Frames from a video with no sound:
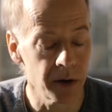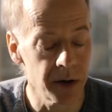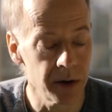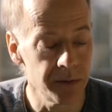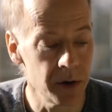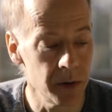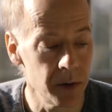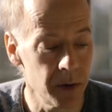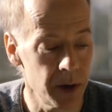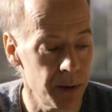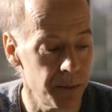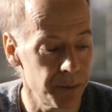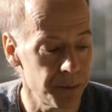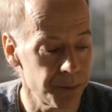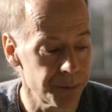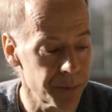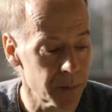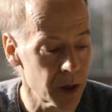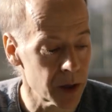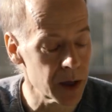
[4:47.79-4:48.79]
give you
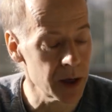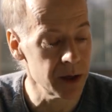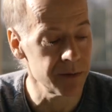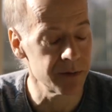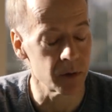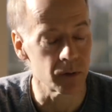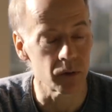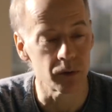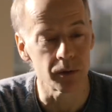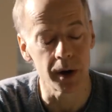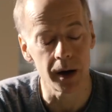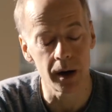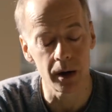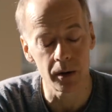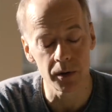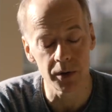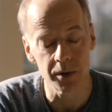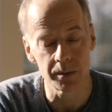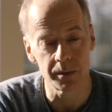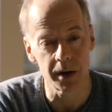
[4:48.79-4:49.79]
a kind of a
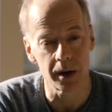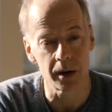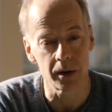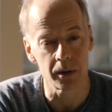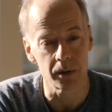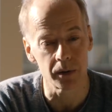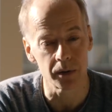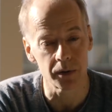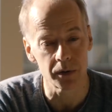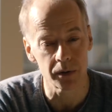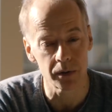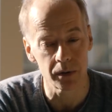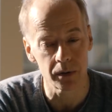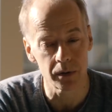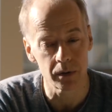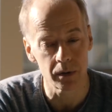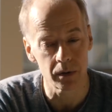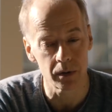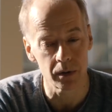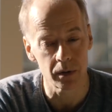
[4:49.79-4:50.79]
roundabout
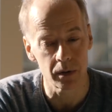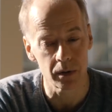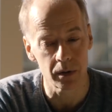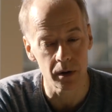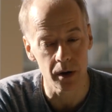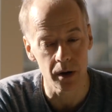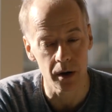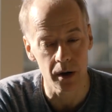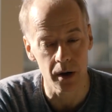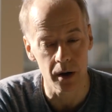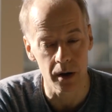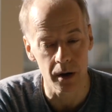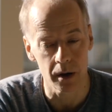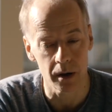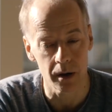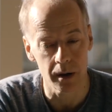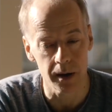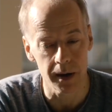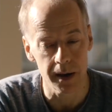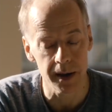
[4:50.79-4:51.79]

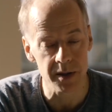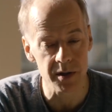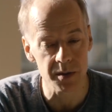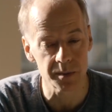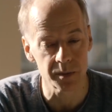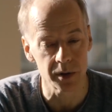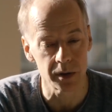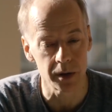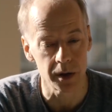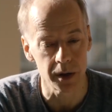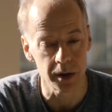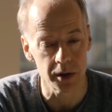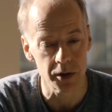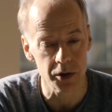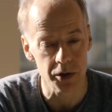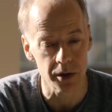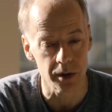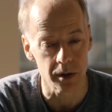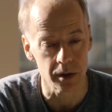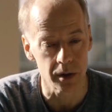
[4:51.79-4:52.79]

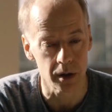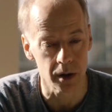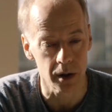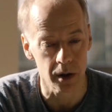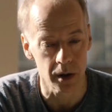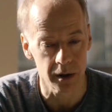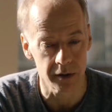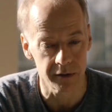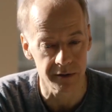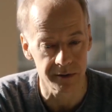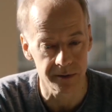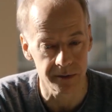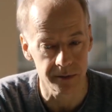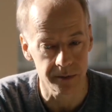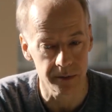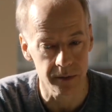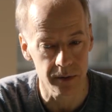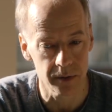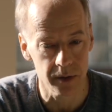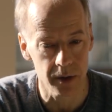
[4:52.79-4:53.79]
explanation of
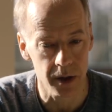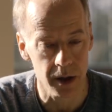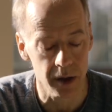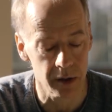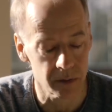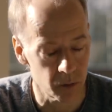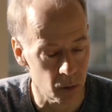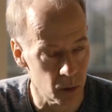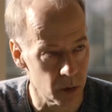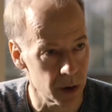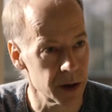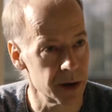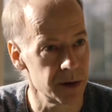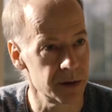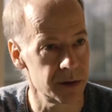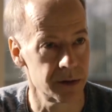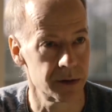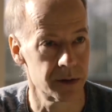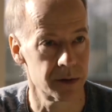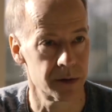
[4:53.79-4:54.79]
kind of what I
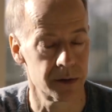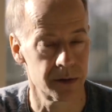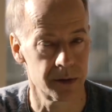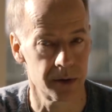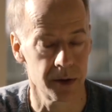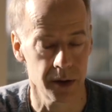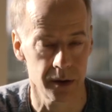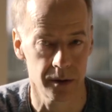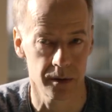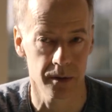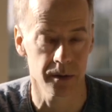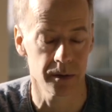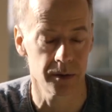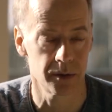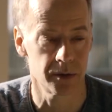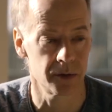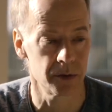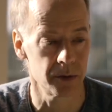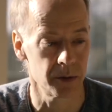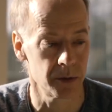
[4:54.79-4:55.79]
think they're
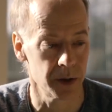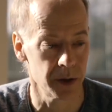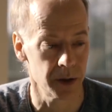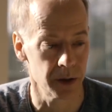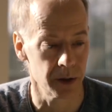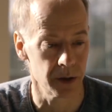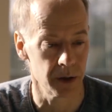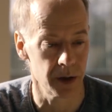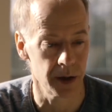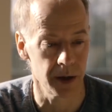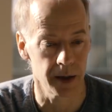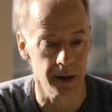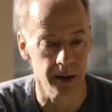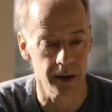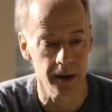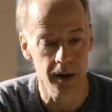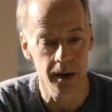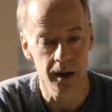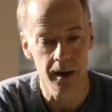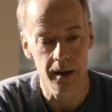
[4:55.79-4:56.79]
doing.
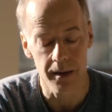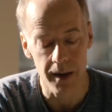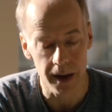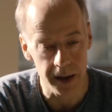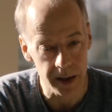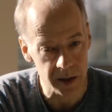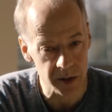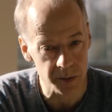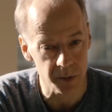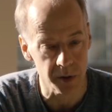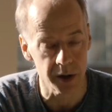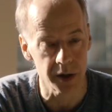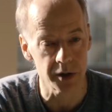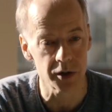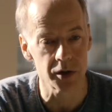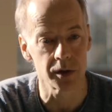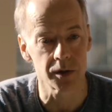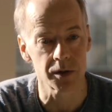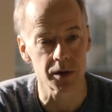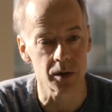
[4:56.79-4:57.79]
And that
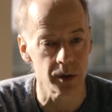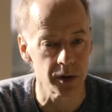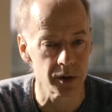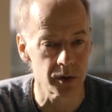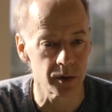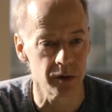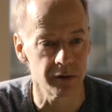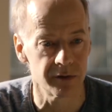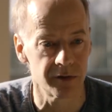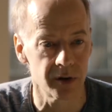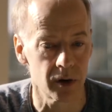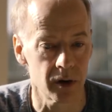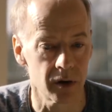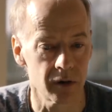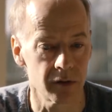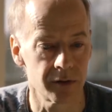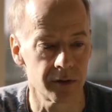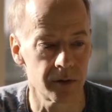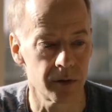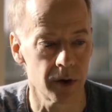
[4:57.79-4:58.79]
explanation is going to
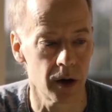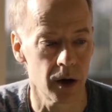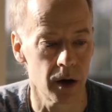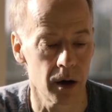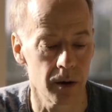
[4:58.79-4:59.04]
involve